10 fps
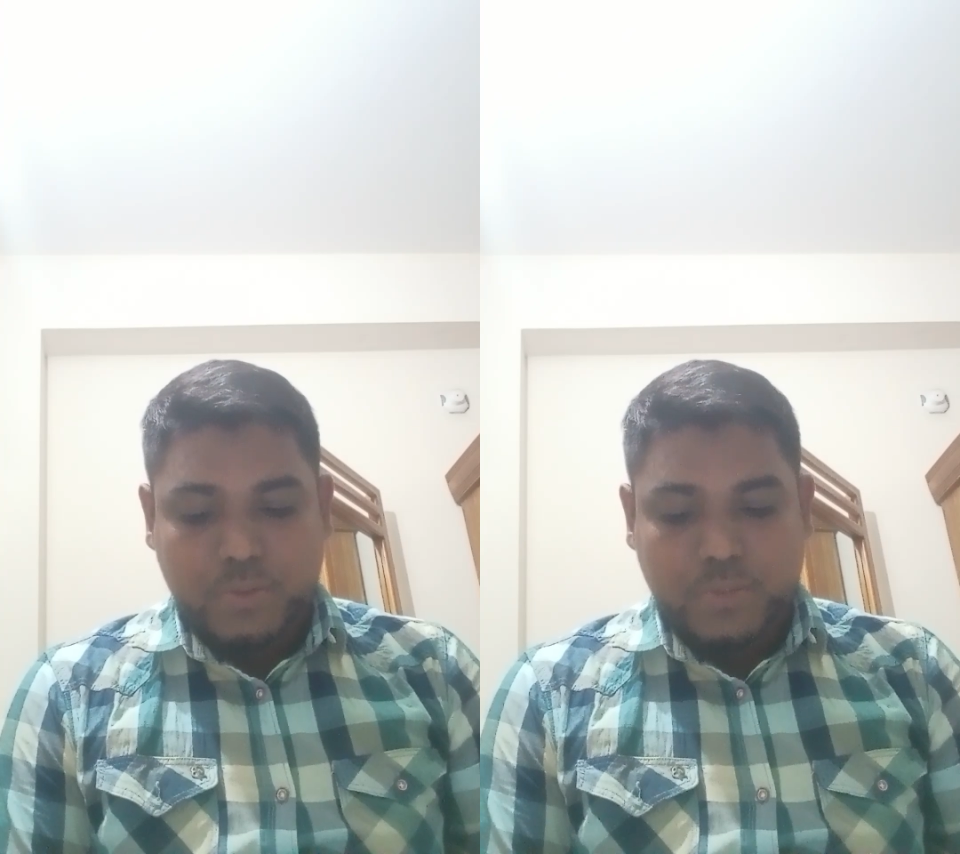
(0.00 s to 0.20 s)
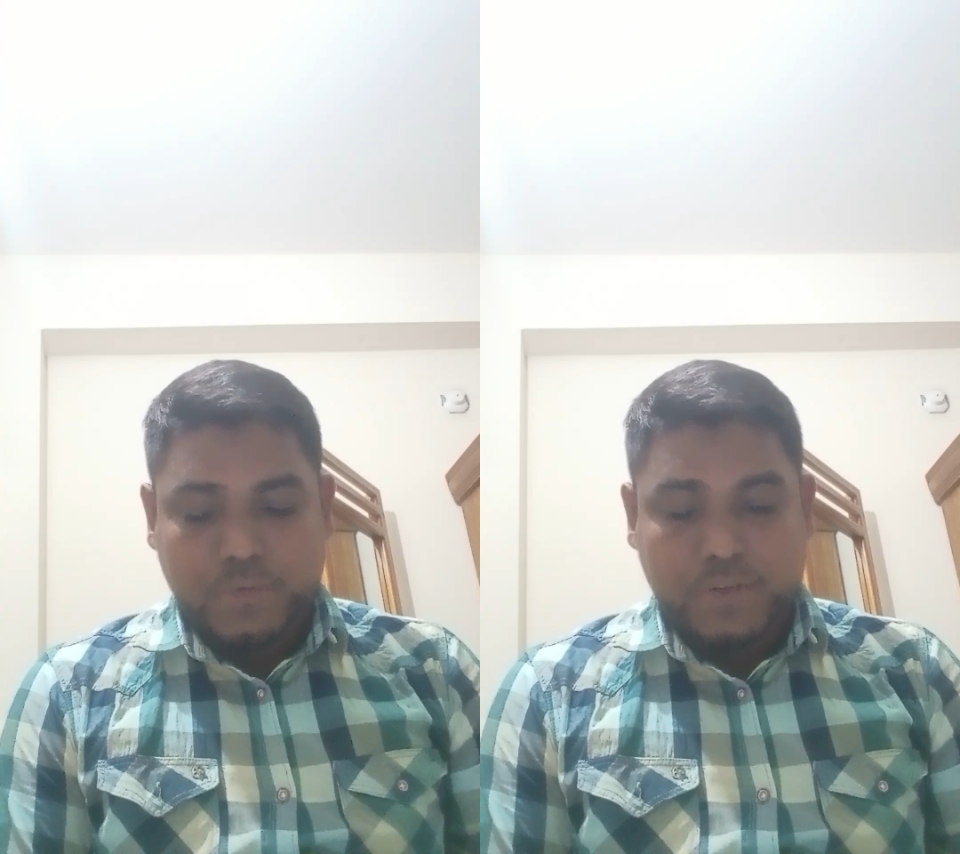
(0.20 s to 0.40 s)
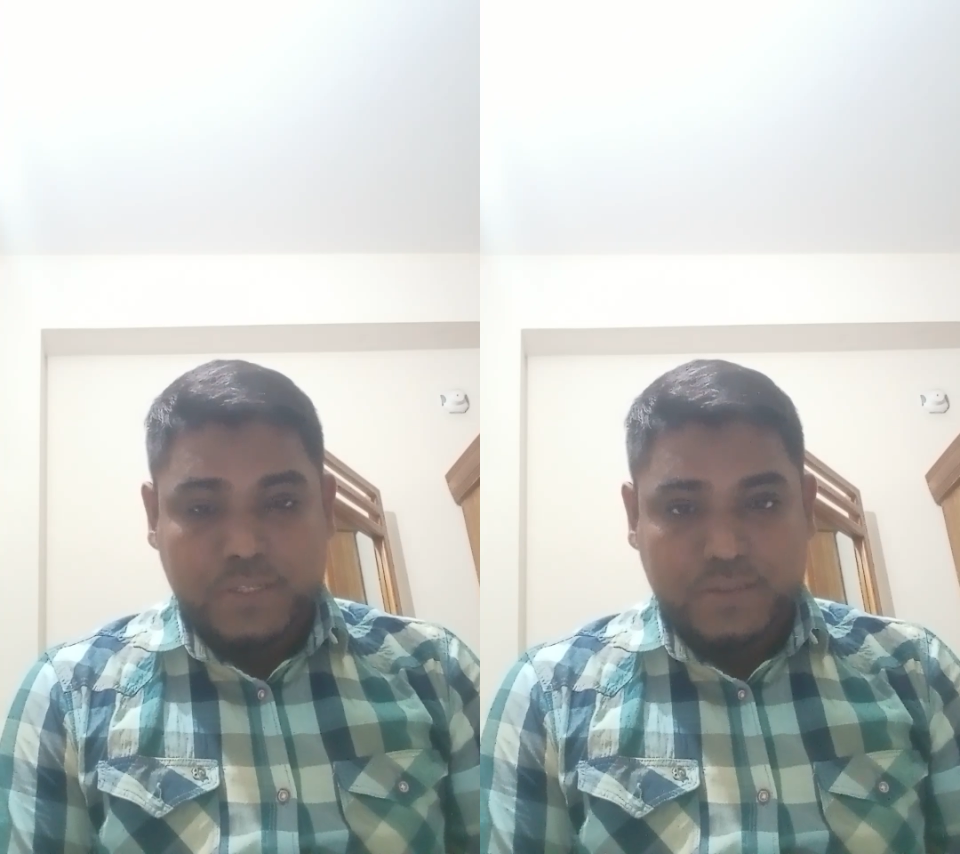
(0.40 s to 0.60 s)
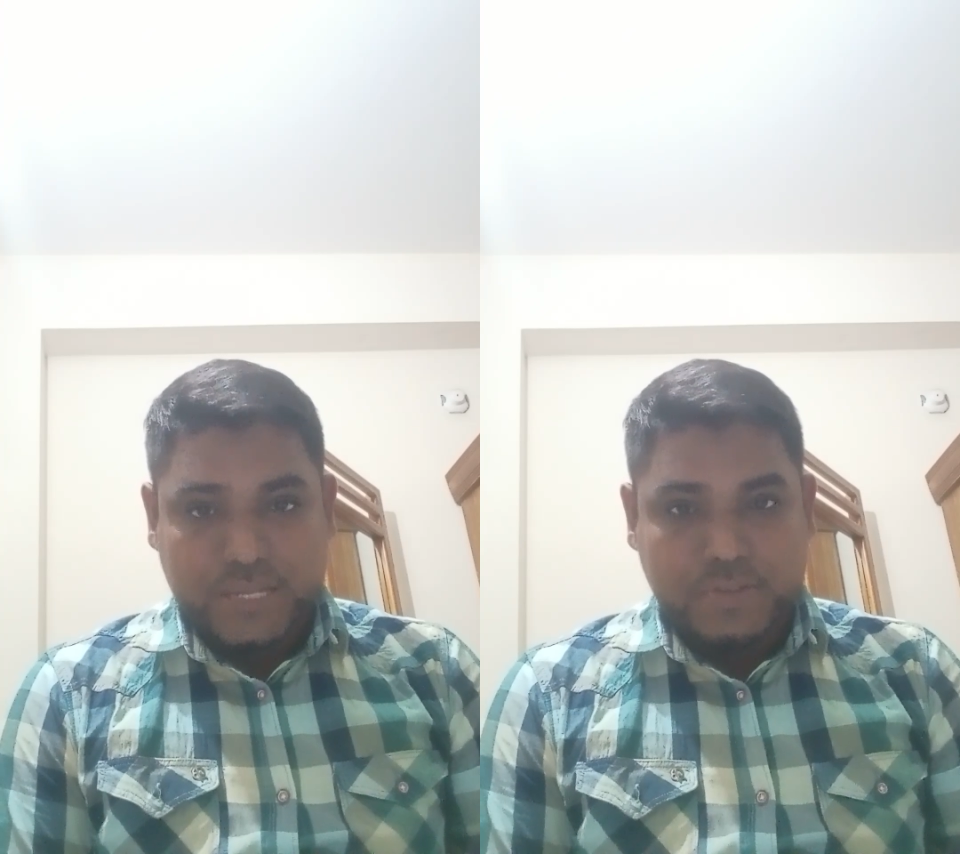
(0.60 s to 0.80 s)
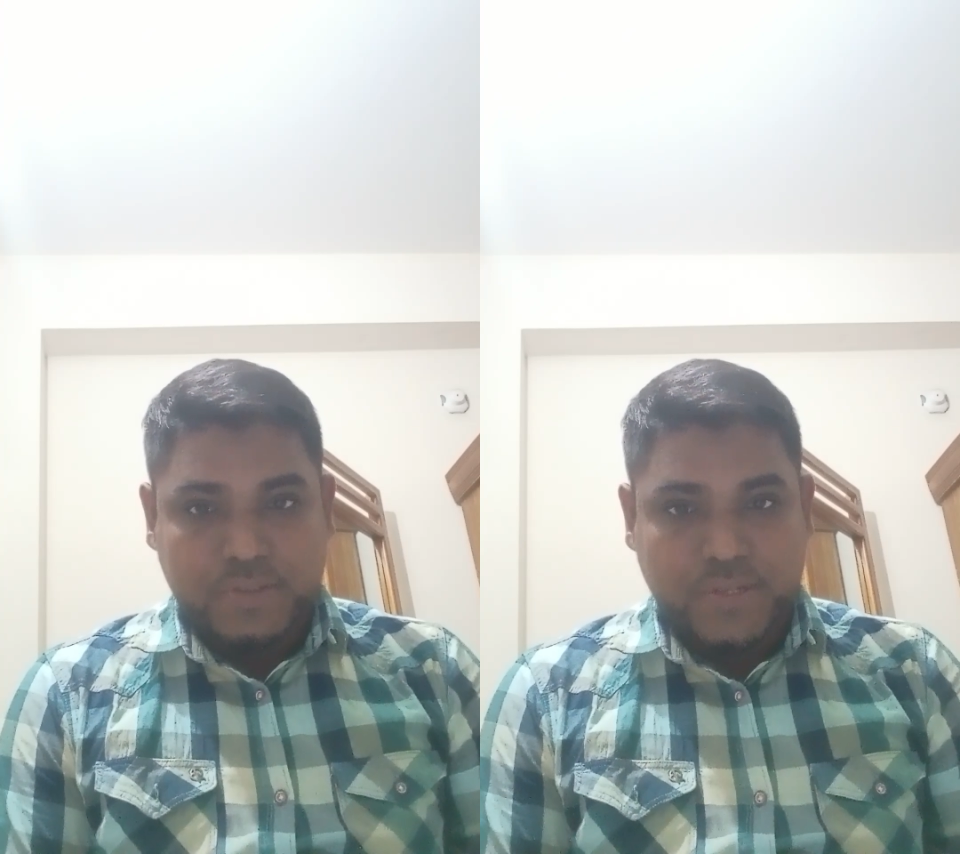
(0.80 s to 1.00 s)
if it is
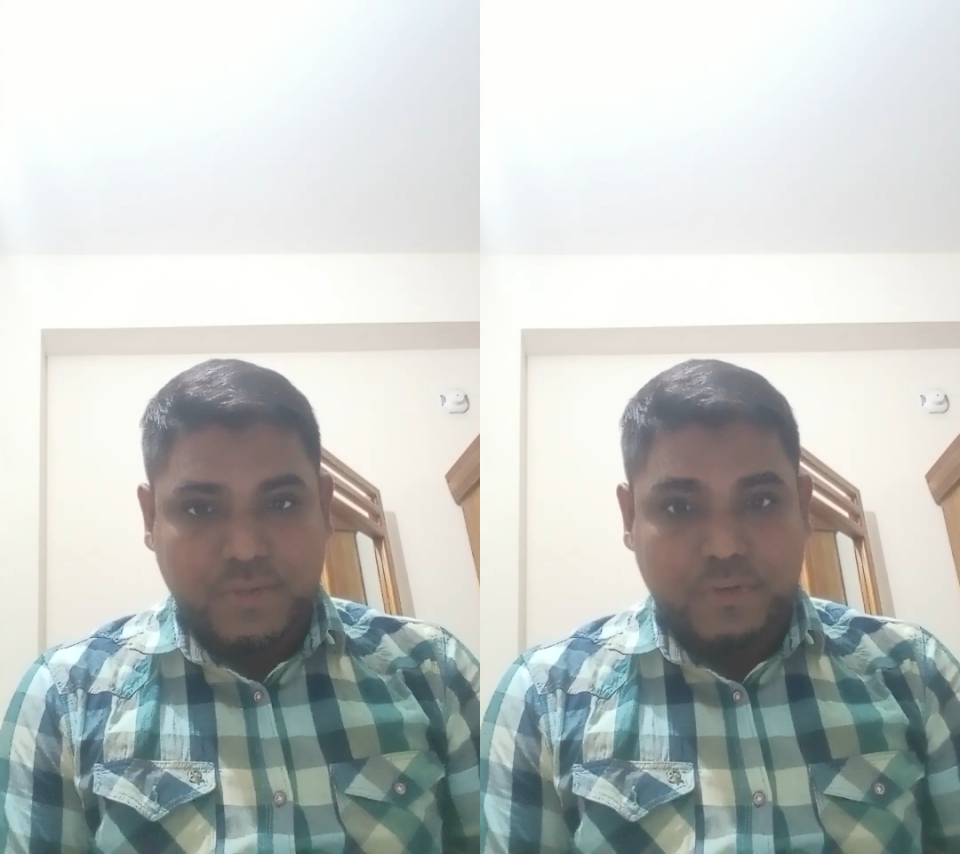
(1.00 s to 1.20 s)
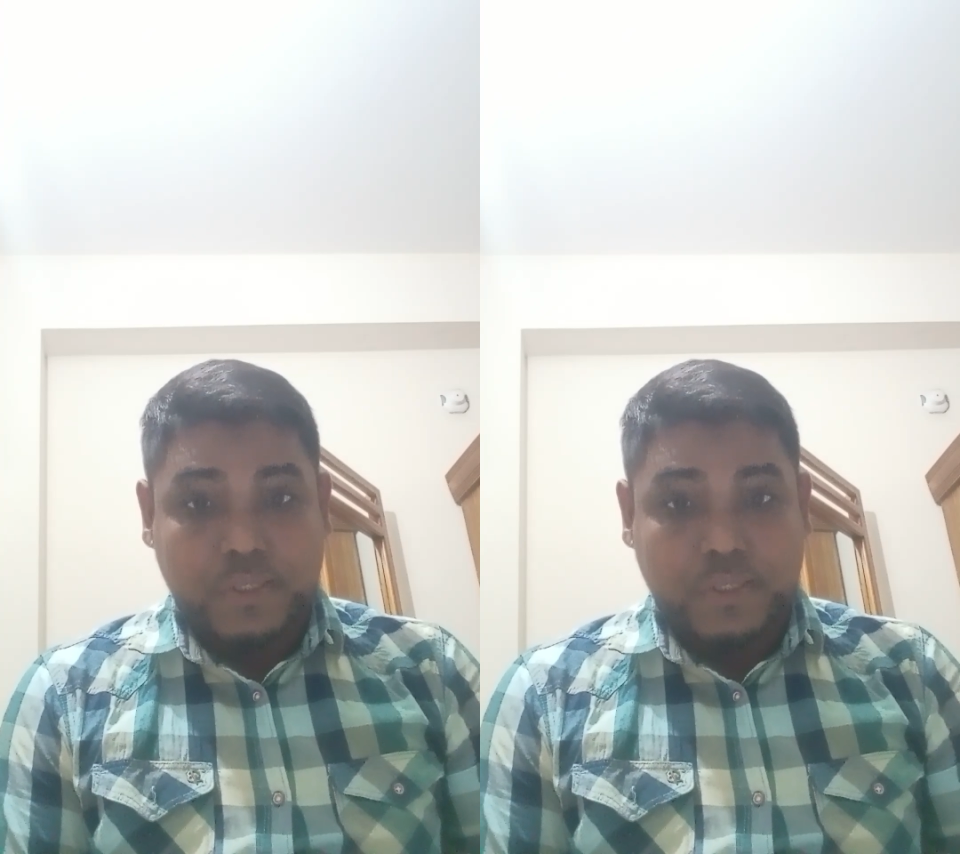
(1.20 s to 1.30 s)
necessary for